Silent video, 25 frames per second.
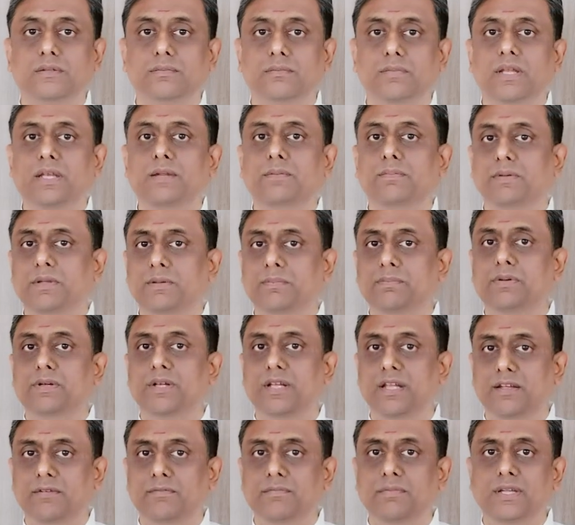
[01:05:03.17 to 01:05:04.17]
many
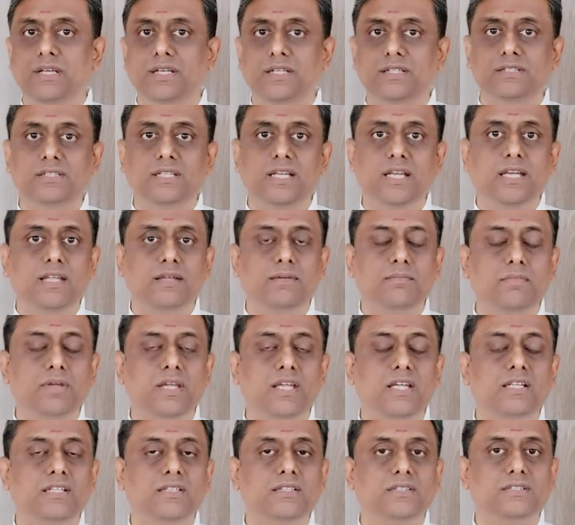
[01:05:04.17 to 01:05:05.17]
people have been sending
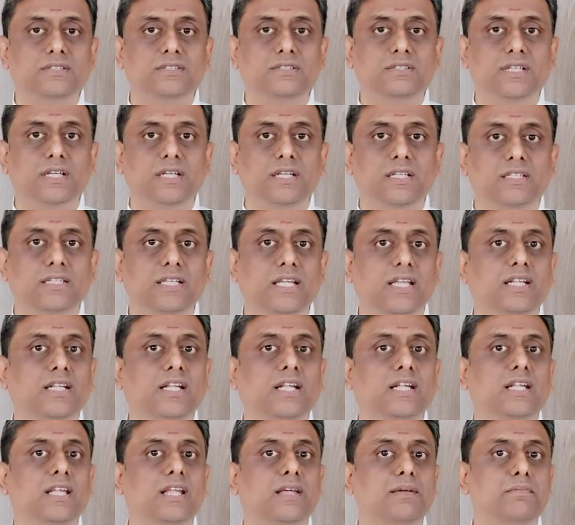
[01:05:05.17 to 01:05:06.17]
mails saying
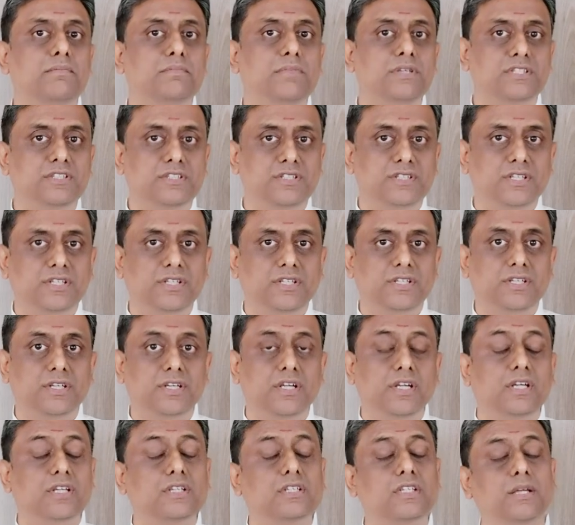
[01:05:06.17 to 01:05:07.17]
that they missed it.
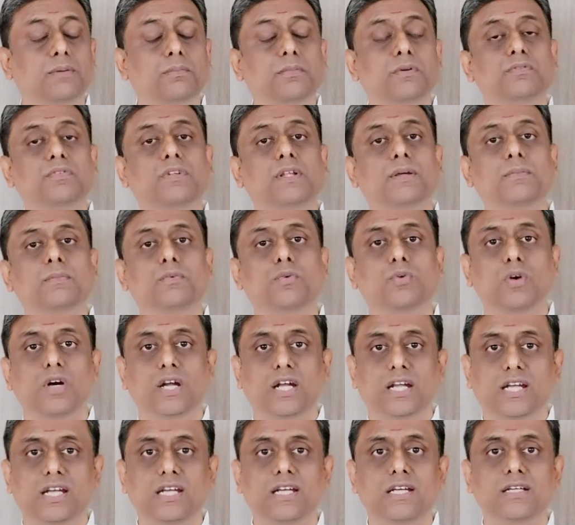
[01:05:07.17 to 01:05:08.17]
Some of them who
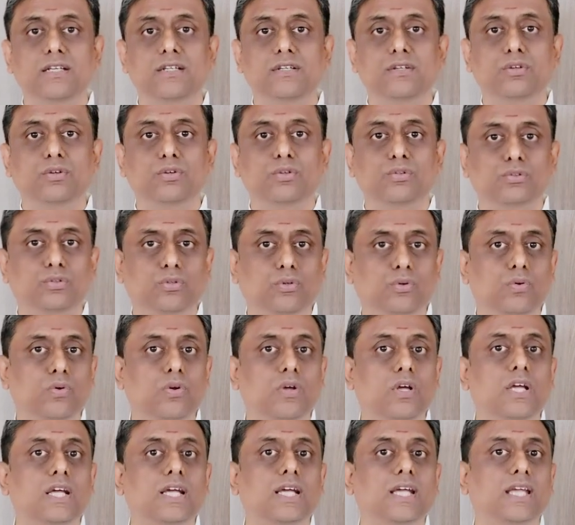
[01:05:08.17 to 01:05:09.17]
attended it also,
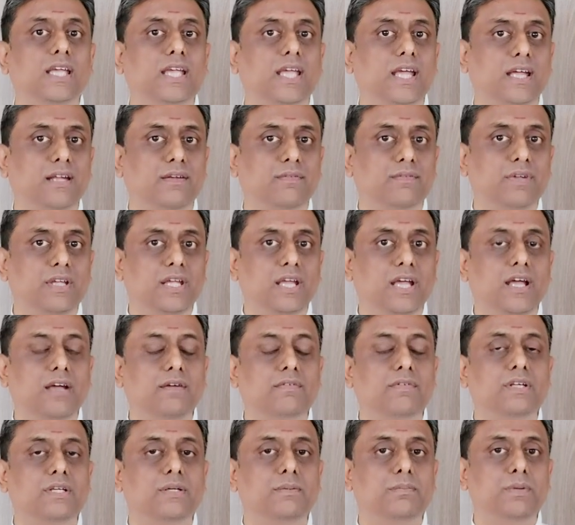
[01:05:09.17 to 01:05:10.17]
can we
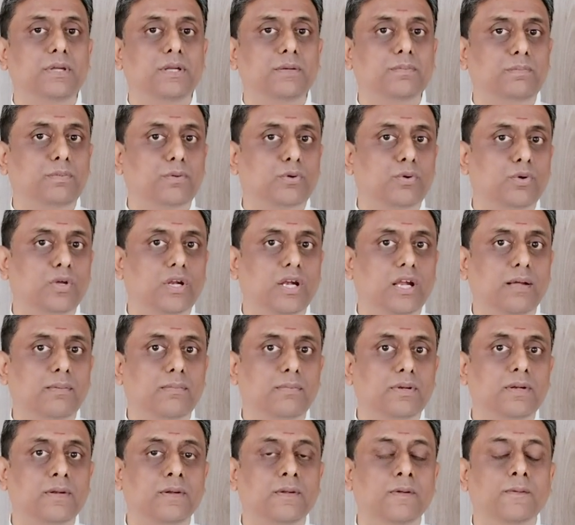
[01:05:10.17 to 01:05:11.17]
have a repeat
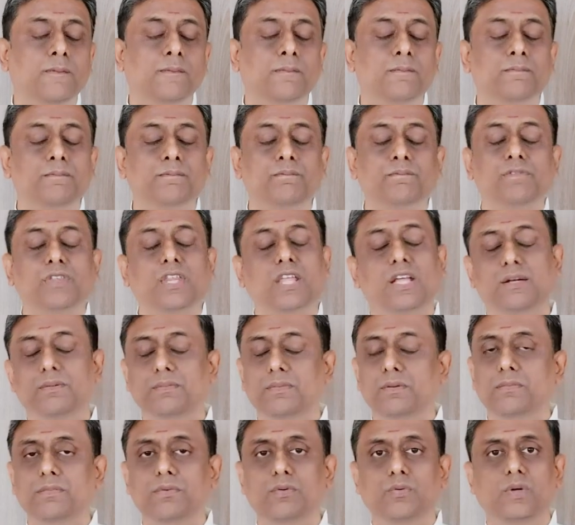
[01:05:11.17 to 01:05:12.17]
program? And
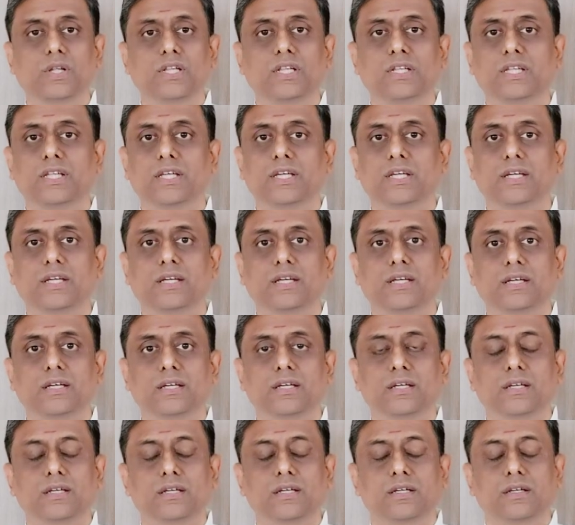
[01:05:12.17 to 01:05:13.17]
remember one thing,
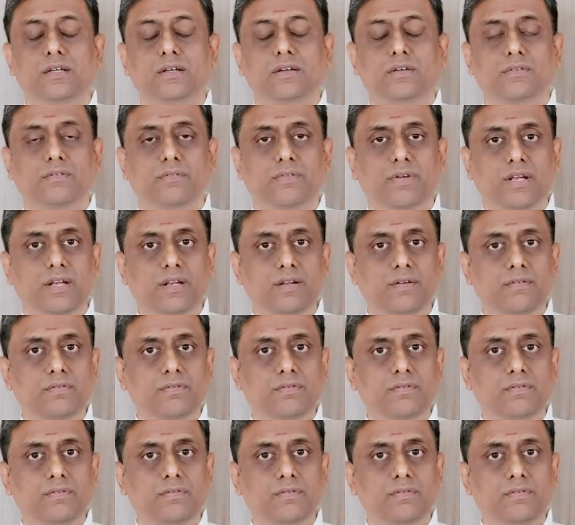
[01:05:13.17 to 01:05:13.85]
when